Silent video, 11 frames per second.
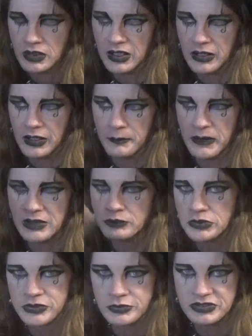I
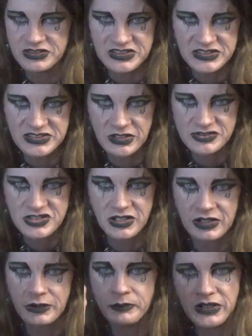won't go into details on
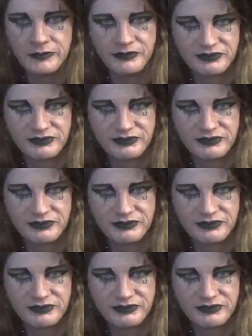it, but